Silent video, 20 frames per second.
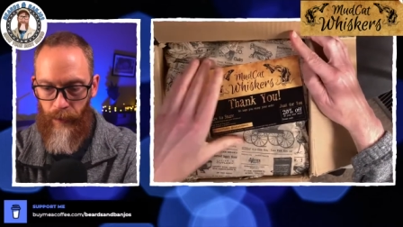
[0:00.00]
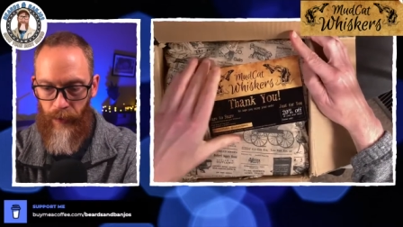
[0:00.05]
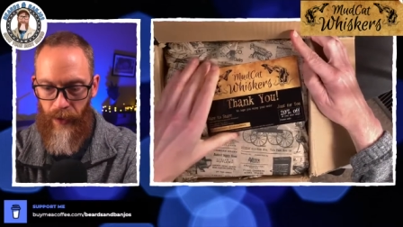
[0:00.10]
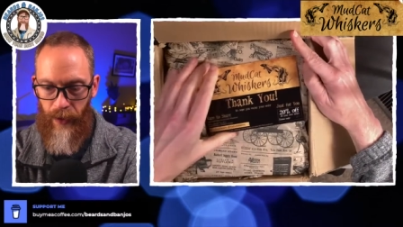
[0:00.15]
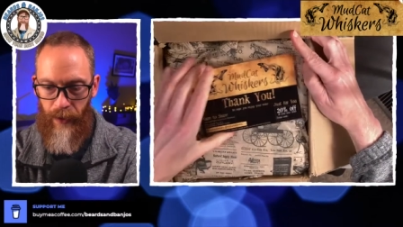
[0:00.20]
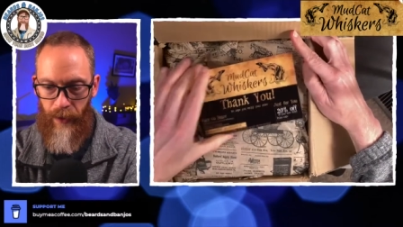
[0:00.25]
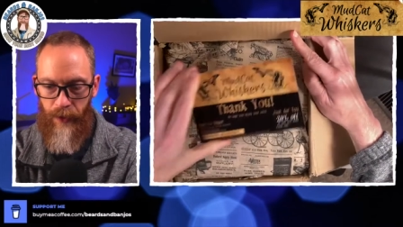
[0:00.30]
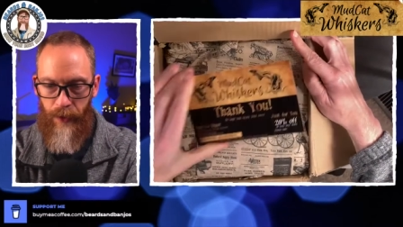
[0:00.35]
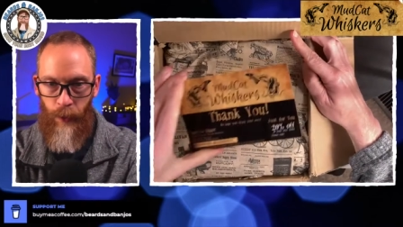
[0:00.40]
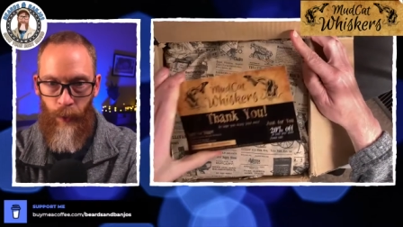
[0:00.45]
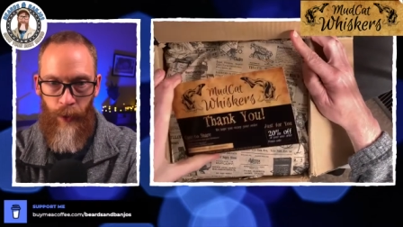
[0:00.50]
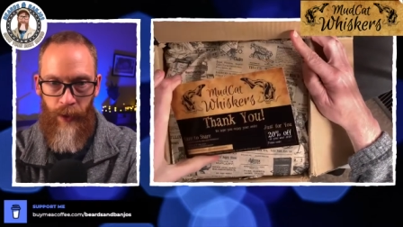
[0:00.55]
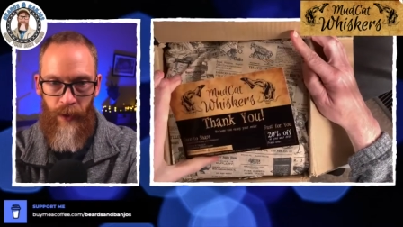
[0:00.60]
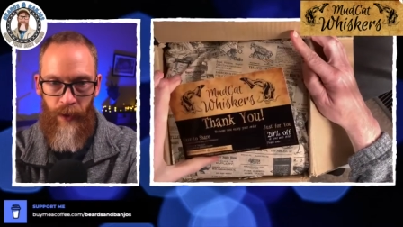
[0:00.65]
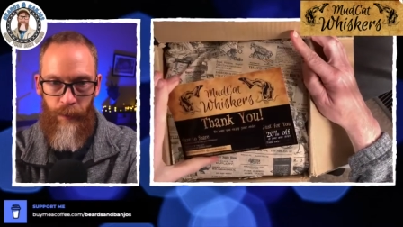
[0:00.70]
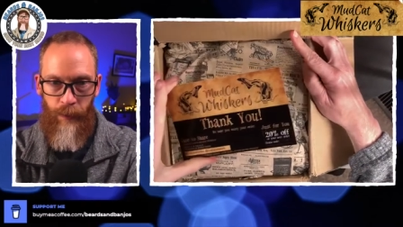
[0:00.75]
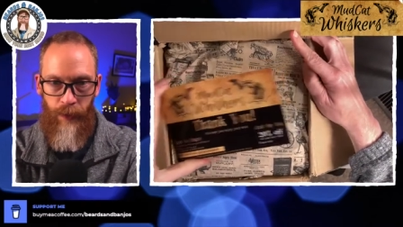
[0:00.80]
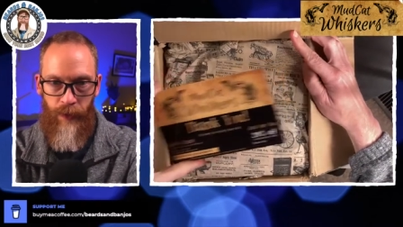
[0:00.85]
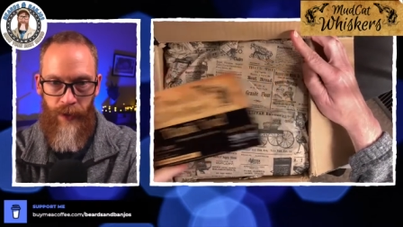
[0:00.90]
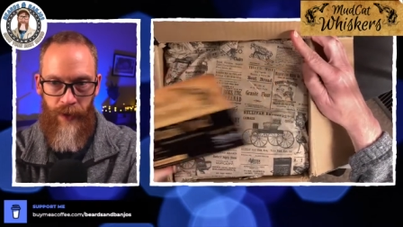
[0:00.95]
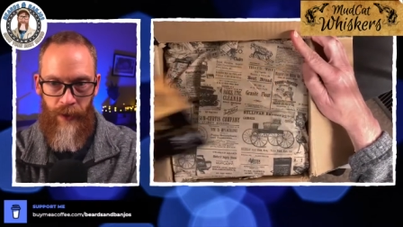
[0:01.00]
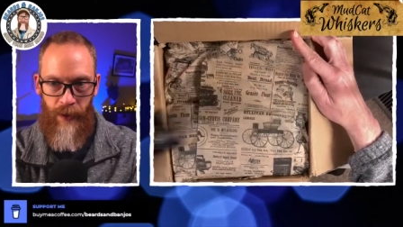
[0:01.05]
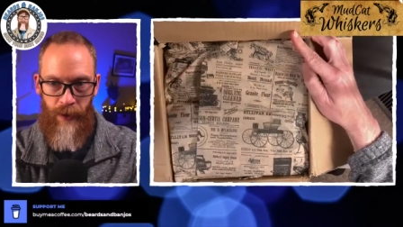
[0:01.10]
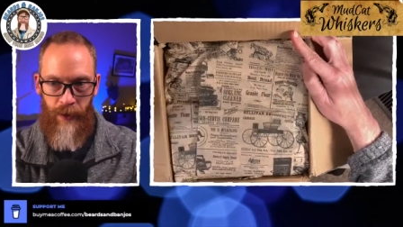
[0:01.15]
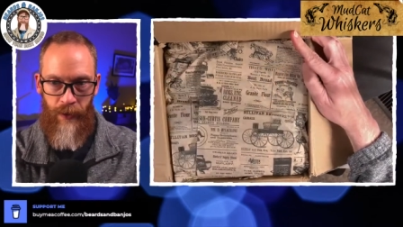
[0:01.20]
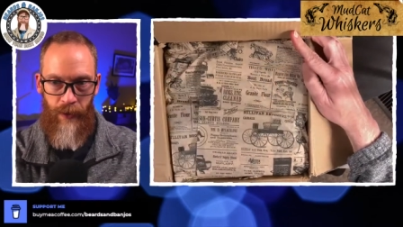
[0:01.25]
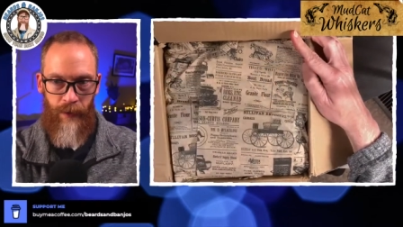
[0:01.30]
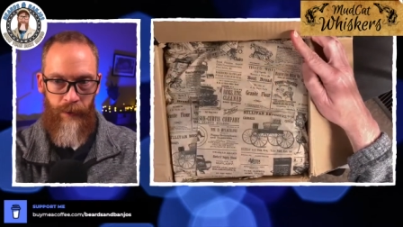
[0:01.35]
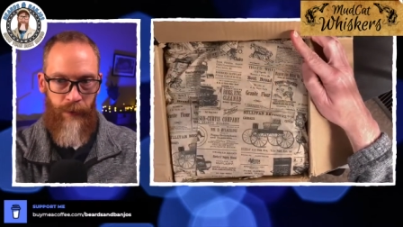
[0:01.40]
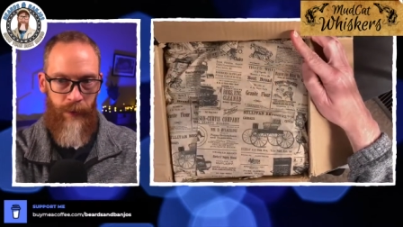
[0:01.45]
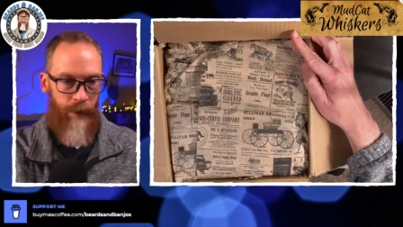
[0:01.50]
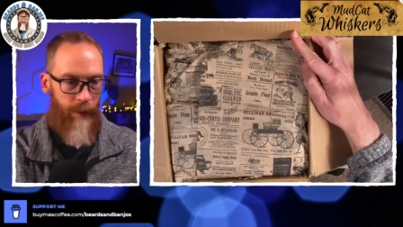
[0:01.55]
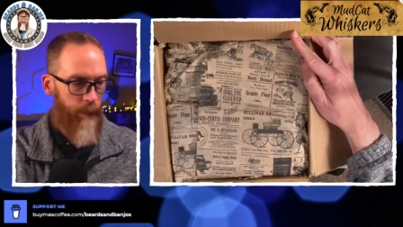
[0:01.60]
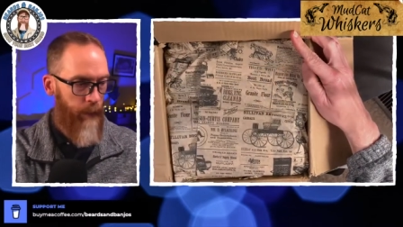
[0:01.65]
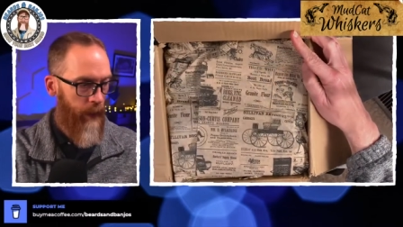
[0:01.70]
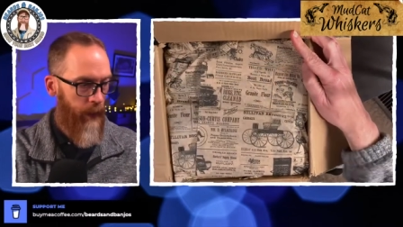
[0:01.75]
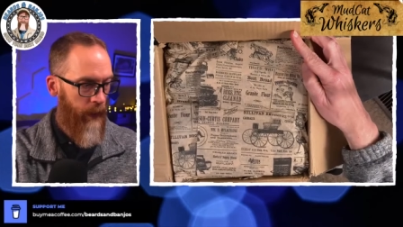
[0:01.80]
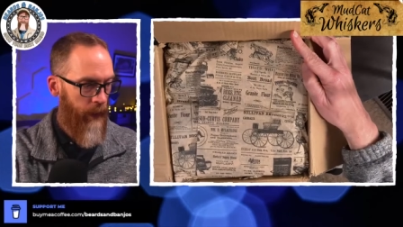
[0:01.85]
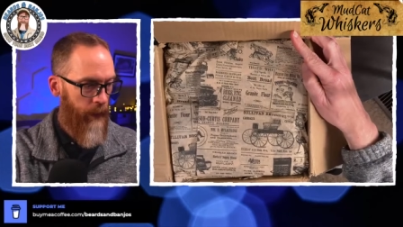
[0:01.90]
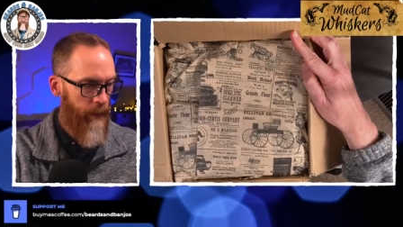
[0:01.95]
We got a 20% off
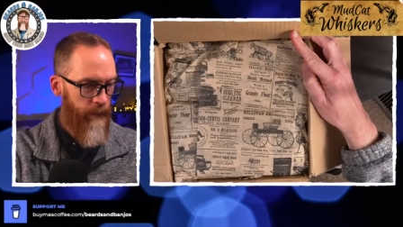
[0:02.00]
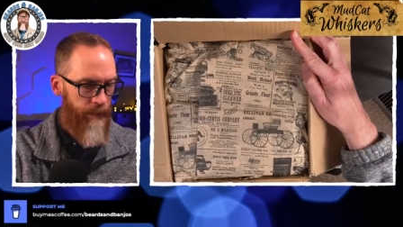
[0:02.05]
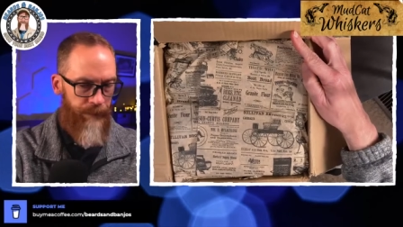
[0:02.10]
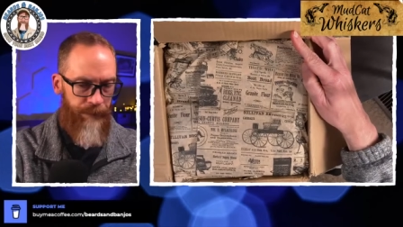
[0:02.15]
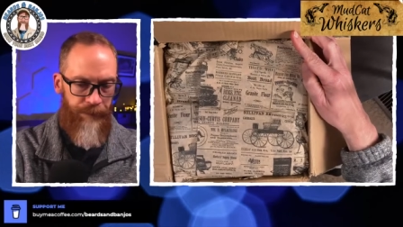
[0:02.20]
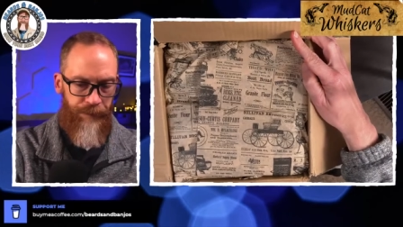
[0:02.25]
coupon.